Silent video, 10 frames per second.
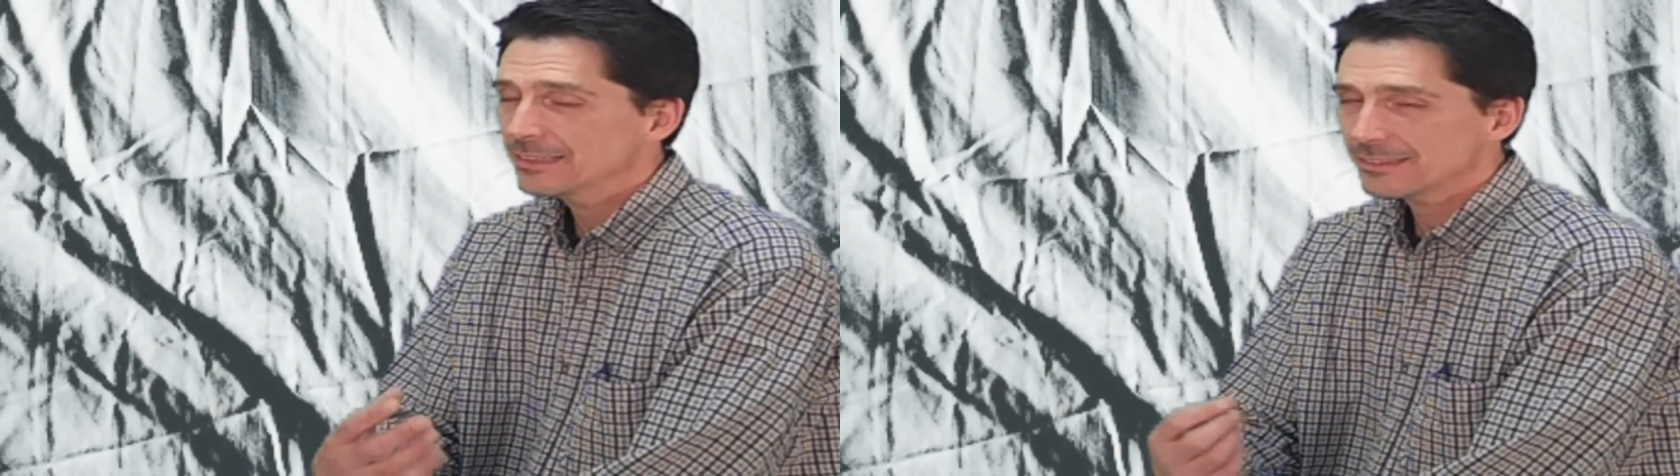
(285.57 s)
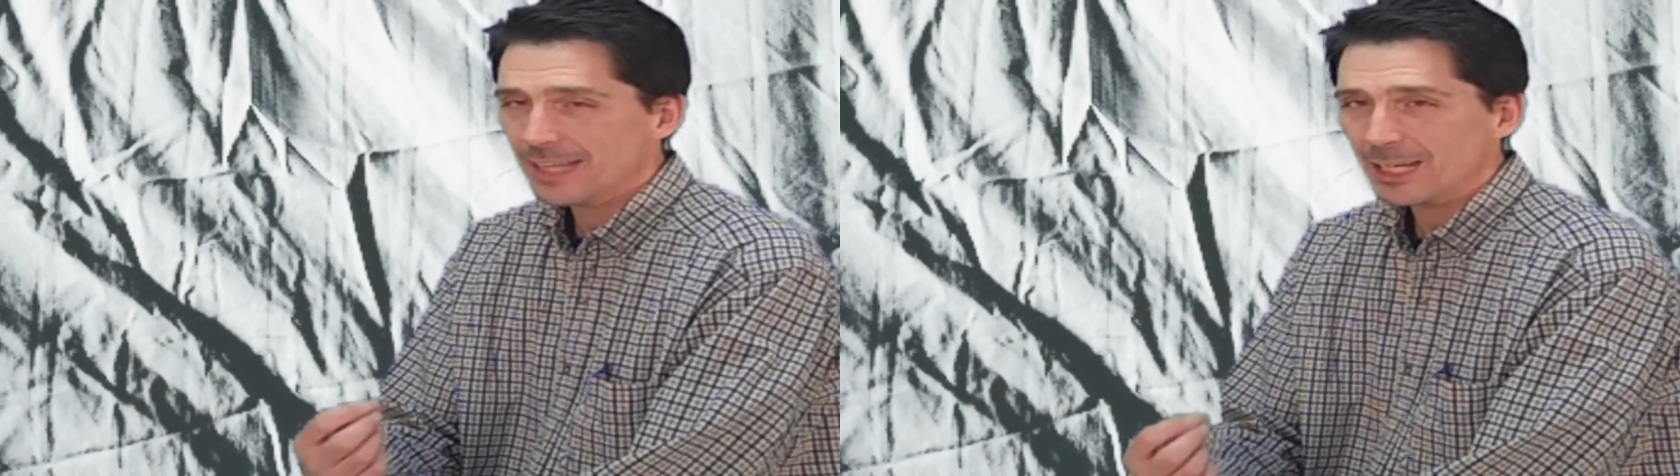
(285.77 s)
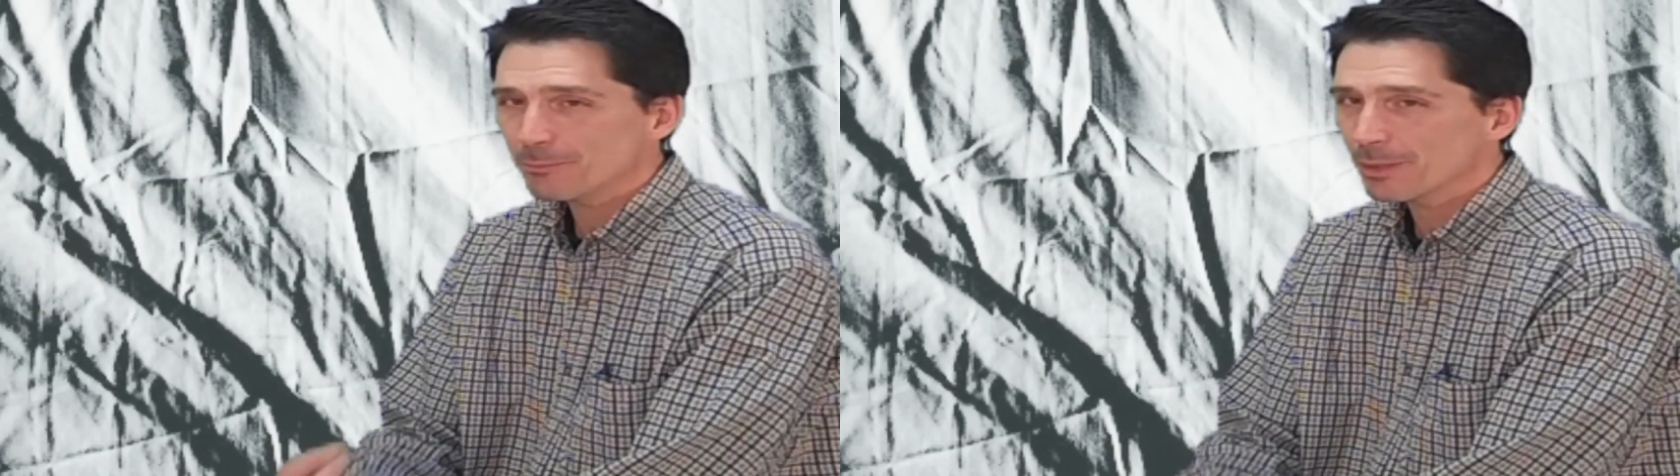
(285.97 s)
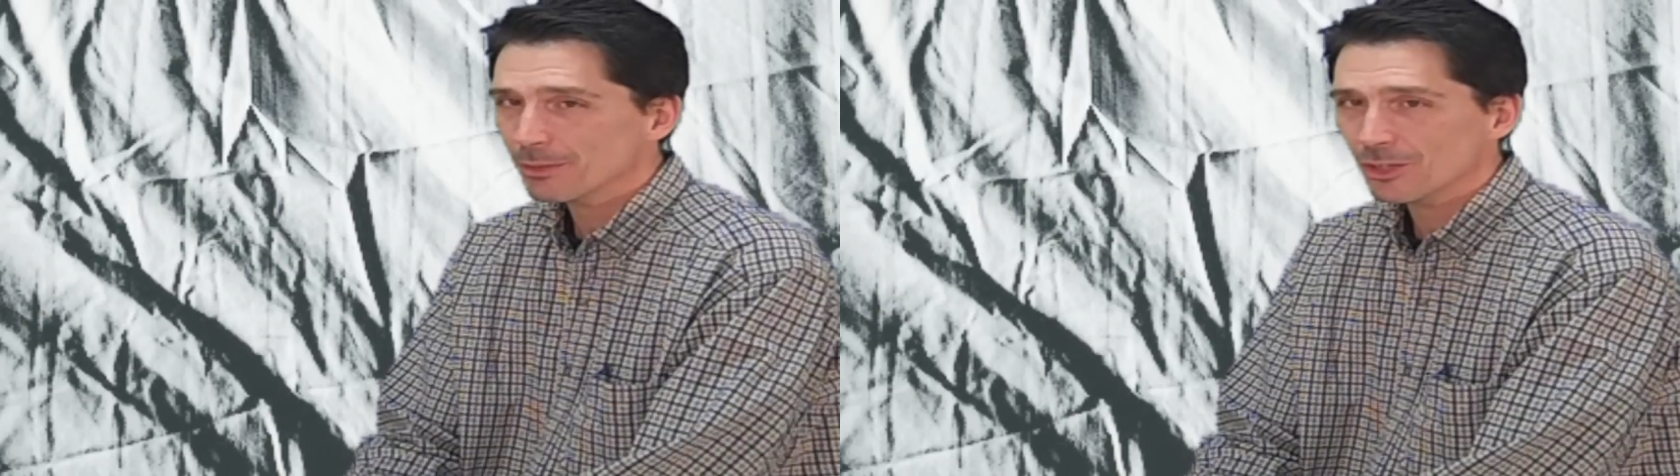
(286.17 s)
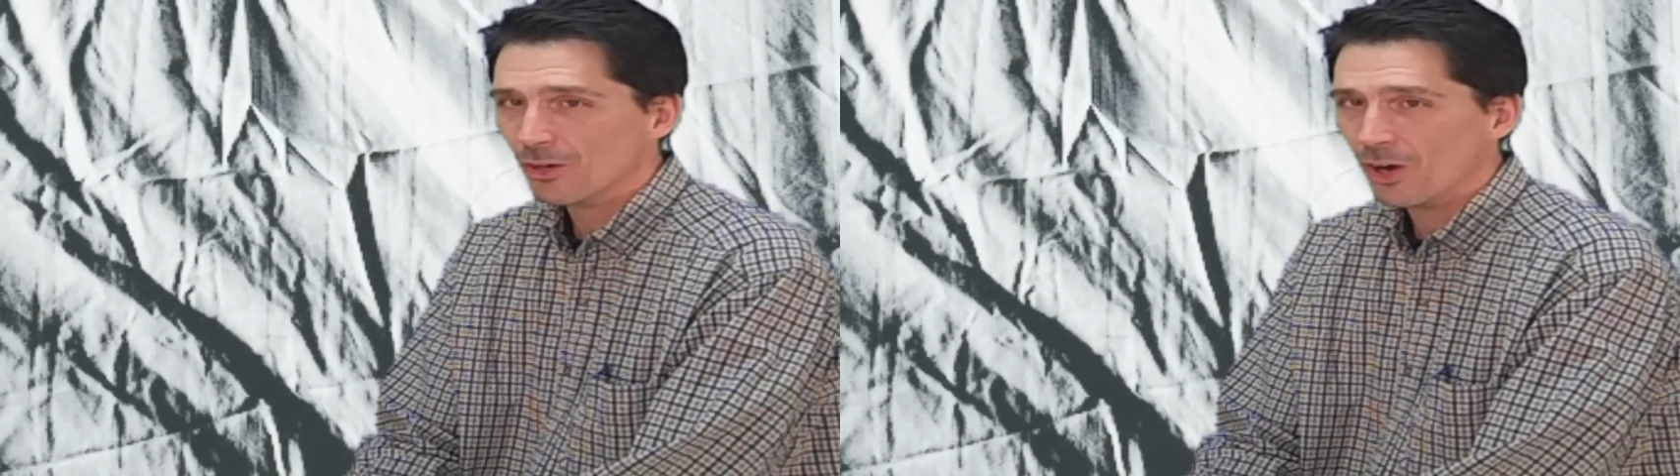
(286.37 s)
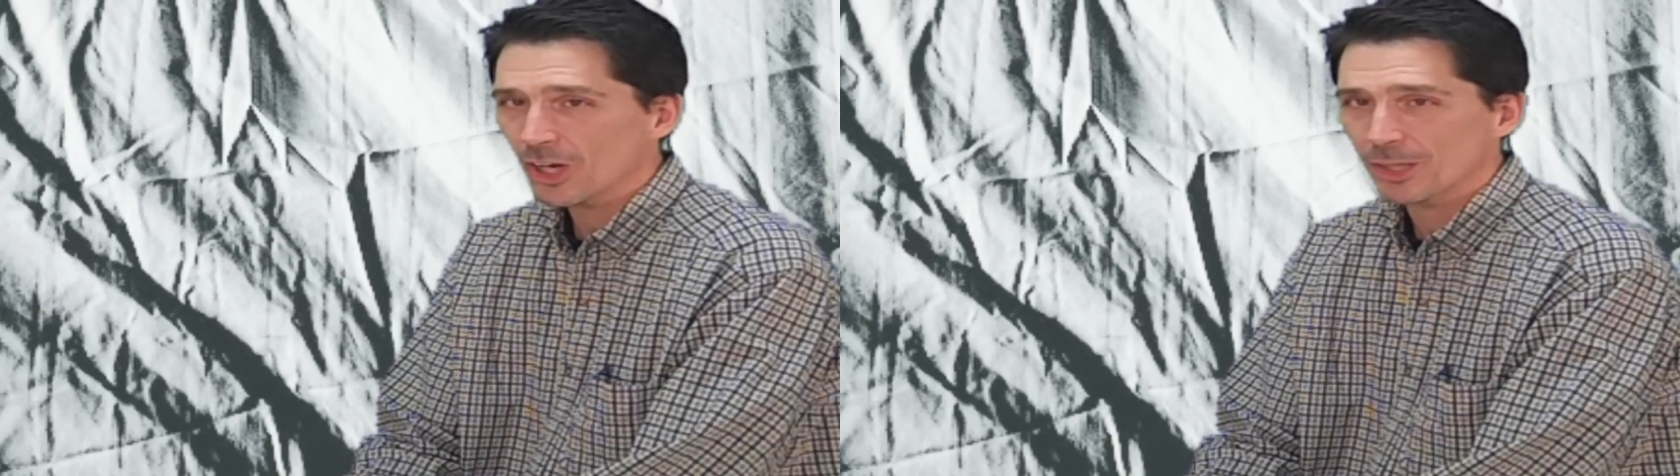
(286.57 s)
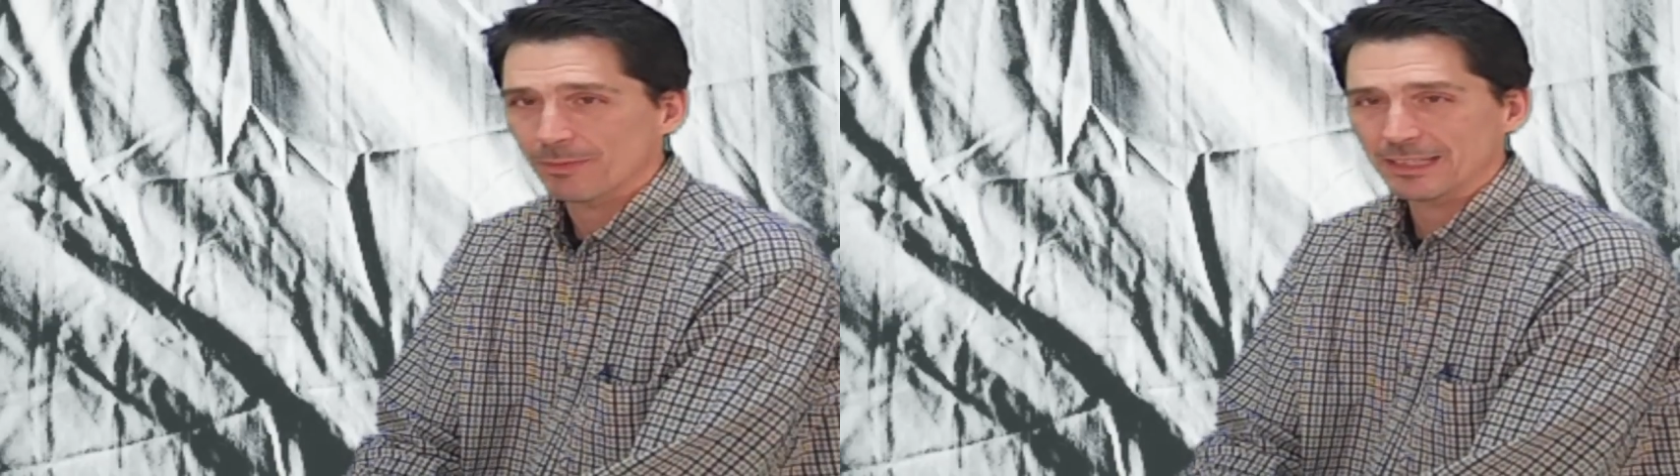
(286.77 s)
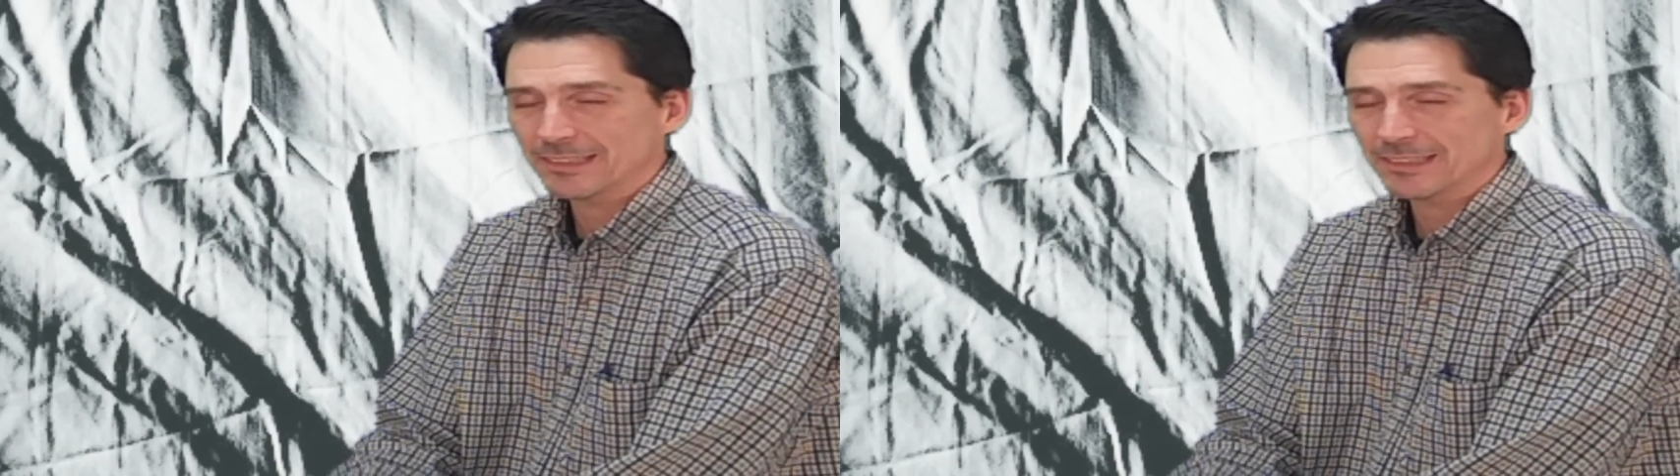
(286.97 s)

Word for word: it's not a biblical argument,